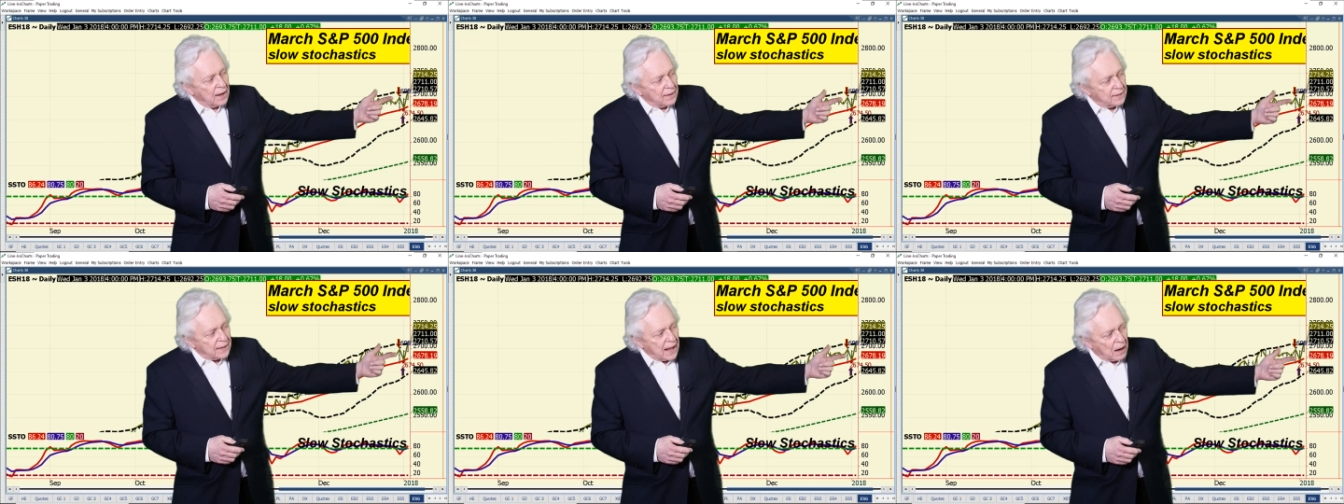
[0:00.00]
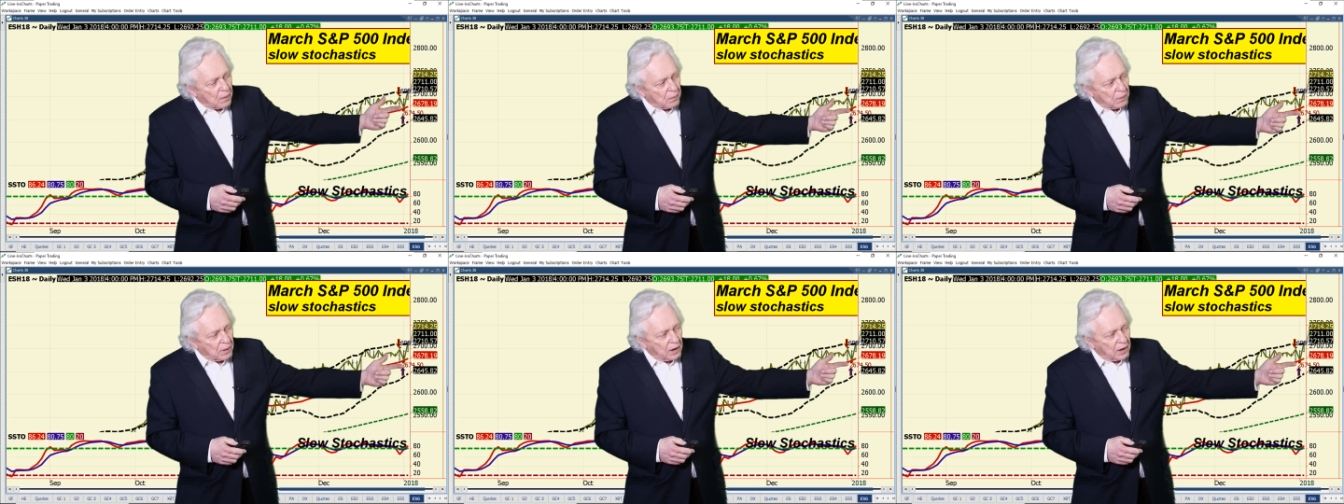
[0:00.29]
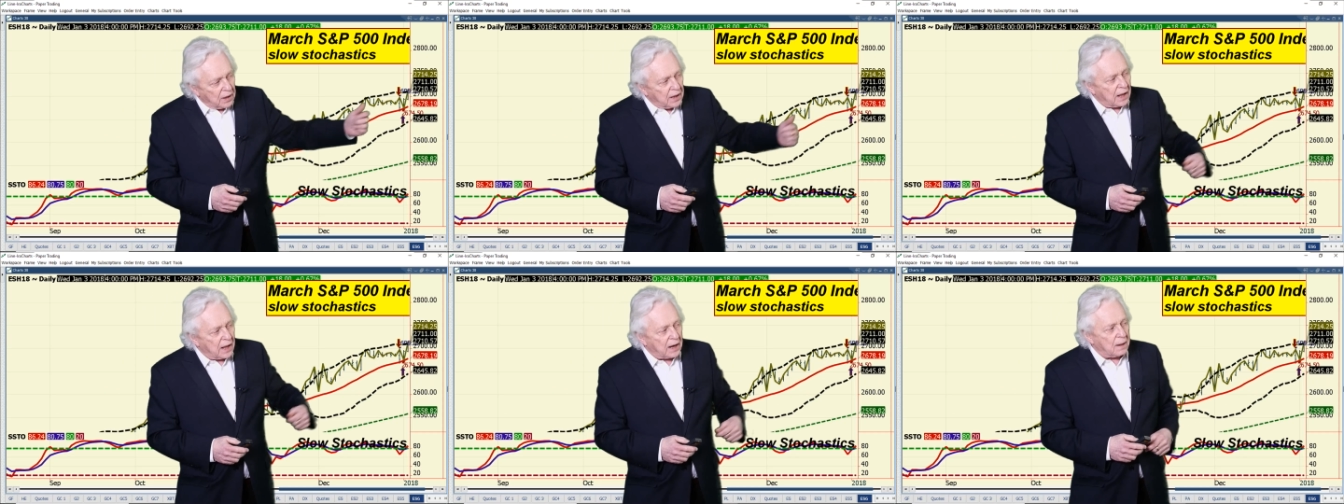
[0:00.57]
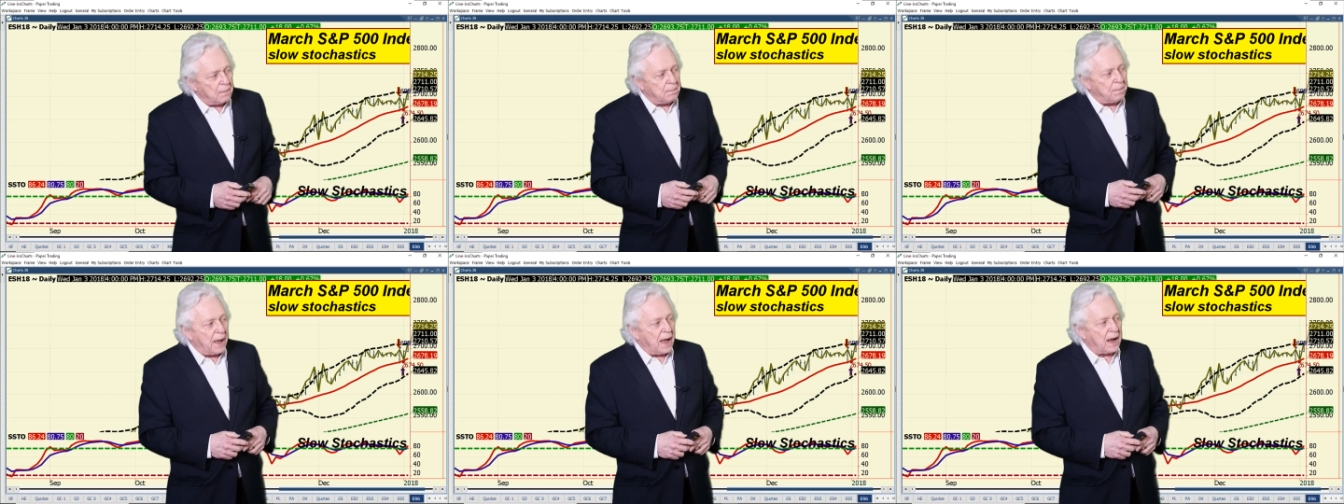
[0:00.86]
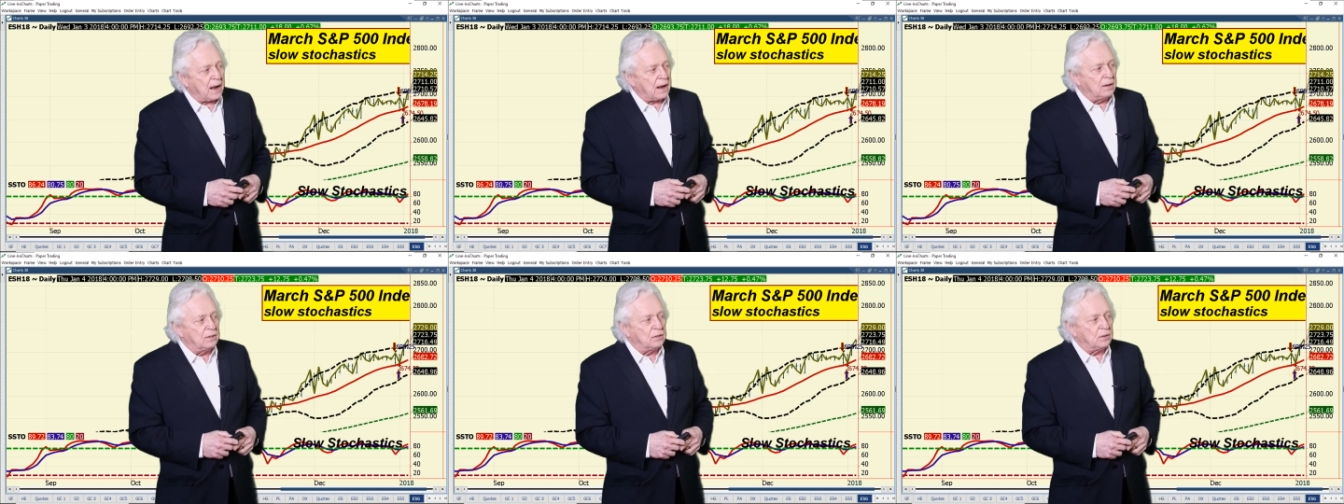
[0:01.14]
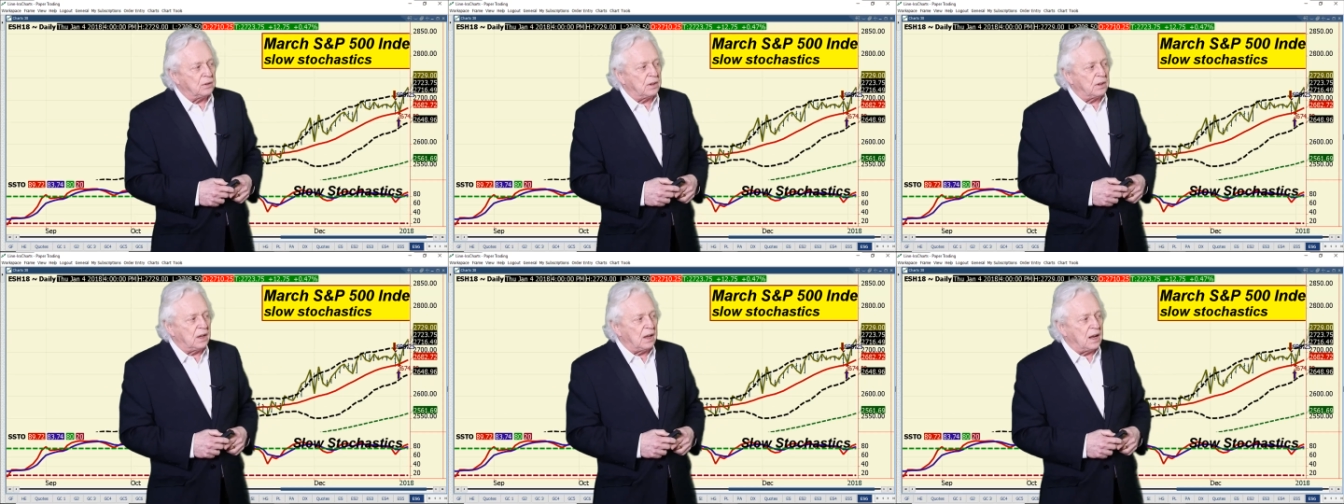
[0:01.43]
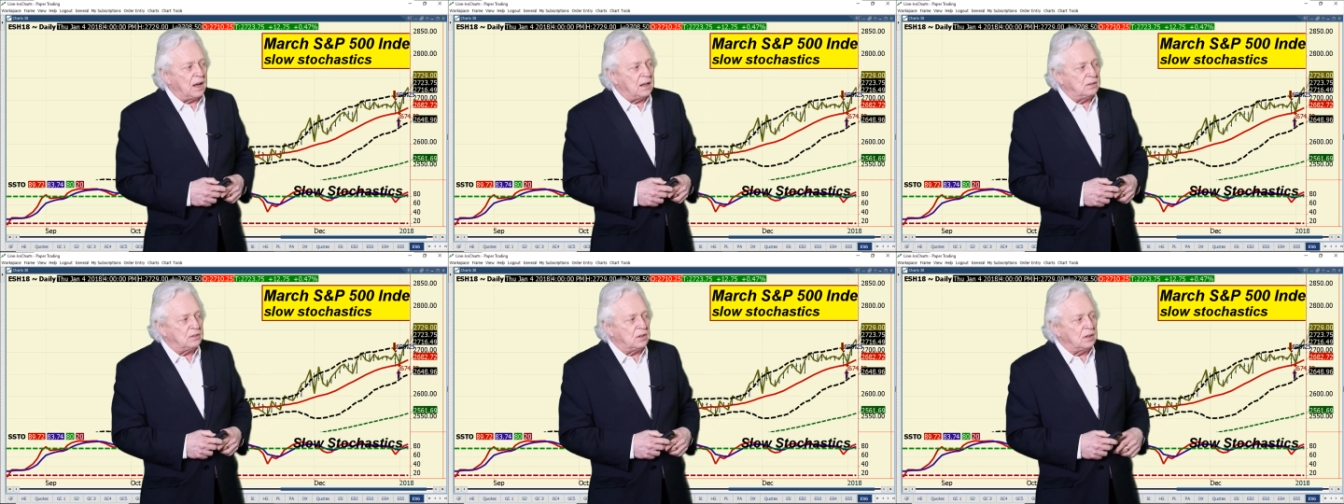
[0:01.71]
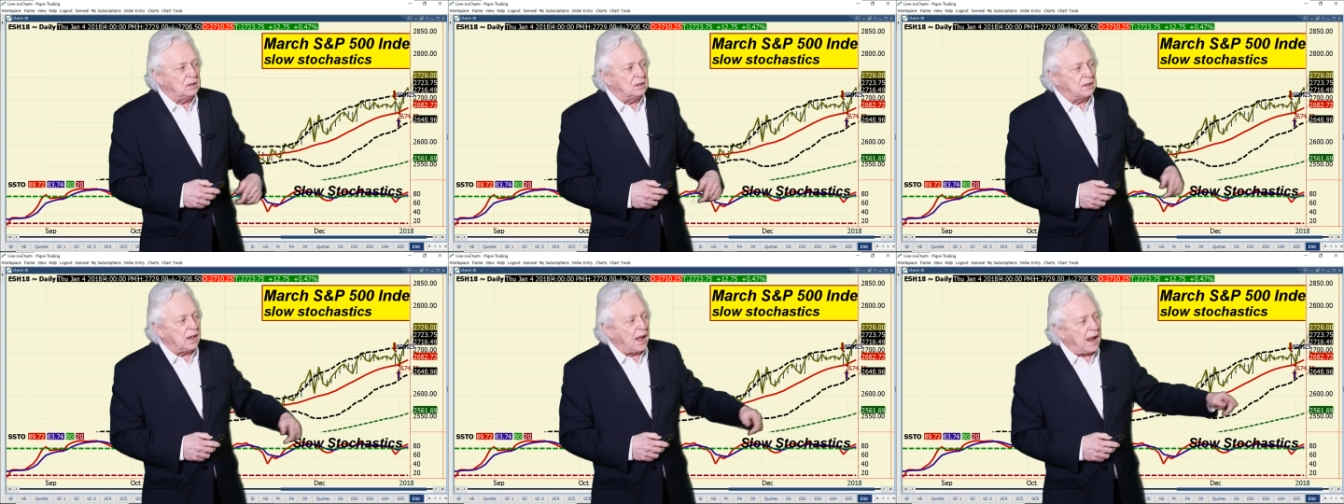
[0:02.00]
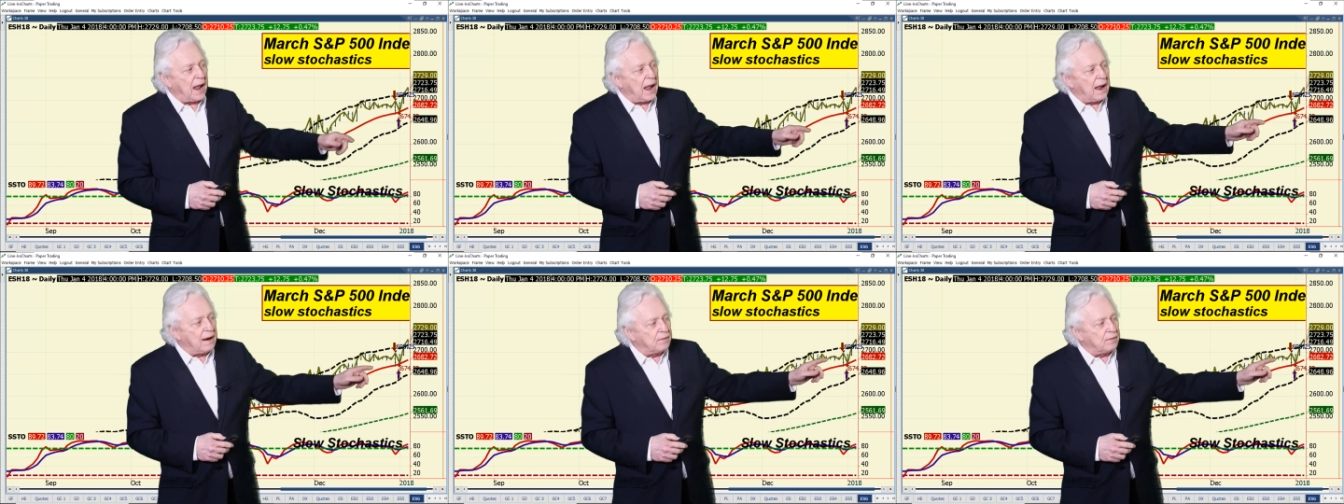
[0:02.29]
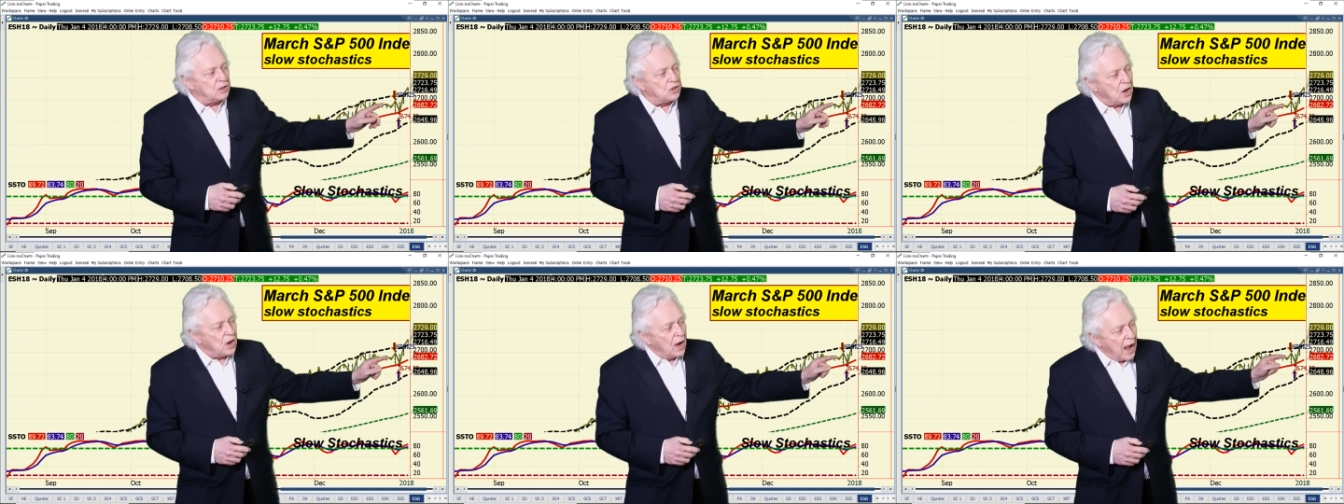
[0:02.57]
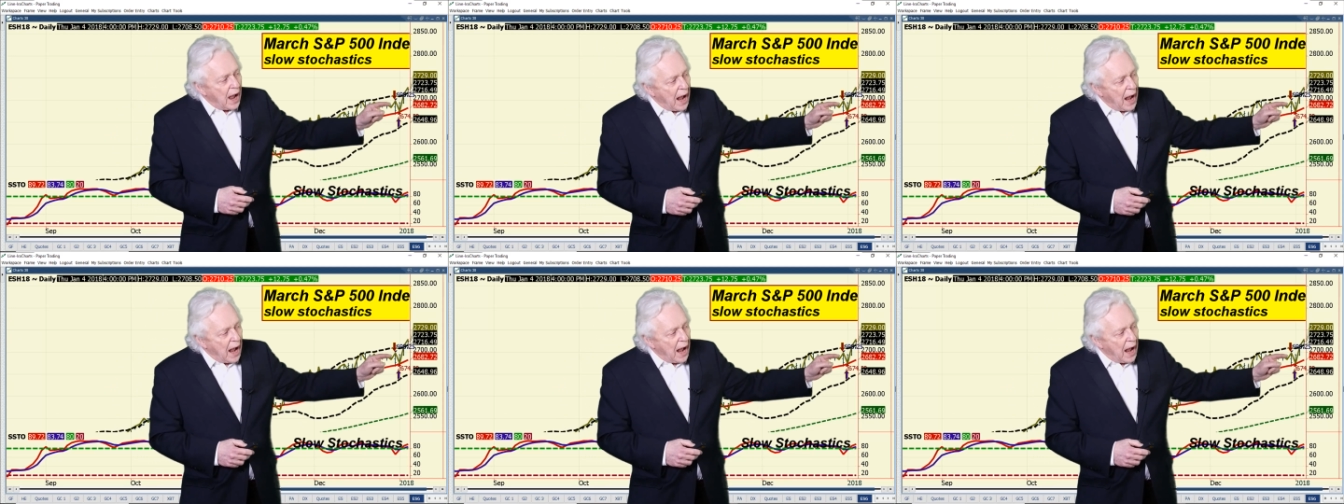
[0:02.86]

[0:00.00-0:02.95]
not really getting back under the 18 day average.